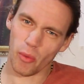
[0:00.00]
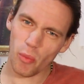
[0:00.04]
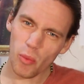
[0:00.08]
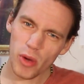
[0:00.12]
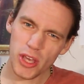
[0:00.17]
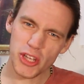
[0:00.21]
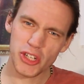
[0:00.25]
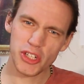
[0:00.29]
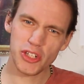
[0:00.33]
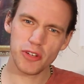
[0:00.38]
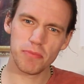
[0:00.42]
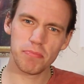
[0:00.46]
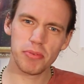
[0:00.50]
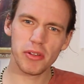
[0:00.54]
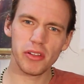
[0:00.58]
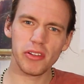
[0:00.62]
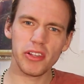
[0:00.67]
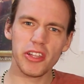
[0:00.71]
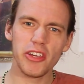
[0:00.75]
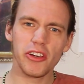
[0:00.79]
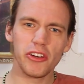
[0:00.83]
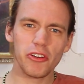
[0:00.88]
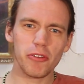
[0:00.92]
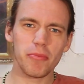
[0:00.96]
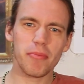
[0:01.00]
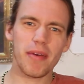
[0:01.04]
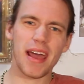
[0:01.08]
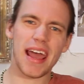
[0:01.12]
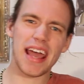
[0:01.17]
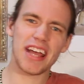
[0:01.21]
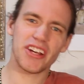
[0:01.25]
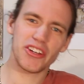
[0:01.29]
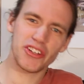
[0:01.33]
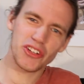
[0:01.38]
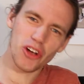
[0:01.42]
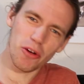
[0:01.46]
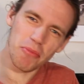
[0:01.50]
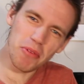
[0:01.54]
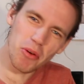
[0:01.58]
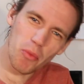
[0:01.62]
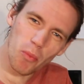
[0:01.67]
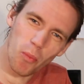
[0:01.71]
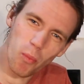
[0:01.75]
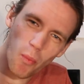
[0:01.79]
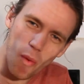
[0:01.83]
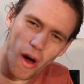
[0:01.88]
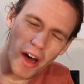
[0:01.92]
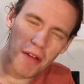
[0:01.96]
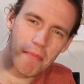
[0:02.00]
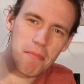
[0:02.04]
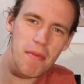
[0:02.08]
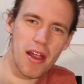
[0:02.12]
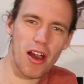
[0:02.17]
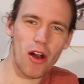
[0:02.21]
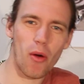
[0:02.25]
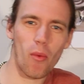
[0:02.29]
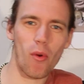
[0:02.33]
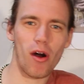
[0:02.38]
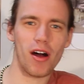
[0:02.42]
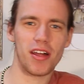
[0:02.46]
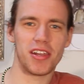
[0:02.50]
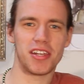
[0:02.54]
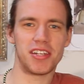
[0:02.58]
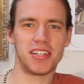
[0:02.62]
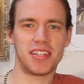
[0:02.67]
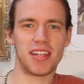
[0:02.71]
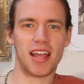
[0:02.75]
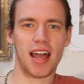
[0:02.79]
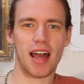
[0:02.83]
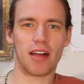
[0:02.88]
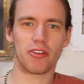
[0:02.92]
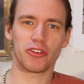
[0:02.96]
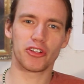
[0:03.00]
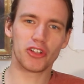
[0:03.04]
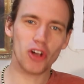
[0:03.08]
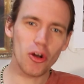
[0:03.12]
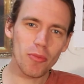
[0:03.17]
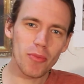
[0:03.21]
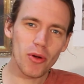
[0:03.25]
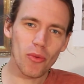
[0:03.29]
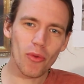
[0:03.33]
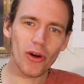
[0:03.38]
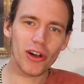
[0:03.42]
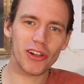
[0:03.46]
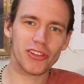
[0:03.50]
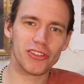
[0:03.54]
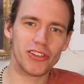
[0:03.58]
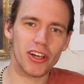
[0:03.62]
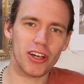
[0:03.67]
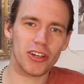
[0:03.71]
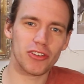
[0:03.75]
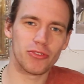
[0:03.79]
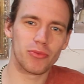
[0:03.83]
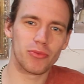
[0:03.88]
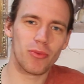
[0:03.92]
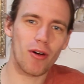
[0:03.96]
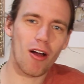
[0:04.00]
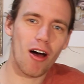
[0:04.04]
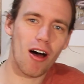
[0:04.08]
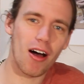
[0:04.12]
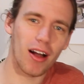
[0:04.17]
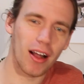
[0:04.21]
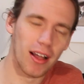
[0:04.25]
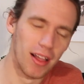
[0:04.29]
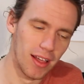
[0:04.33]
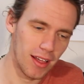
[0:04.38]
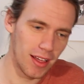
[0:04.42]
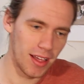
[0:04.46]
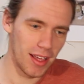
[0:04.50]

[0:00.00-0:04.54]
weed should be legal, man, show me one marijuana death, show me what it does wrong.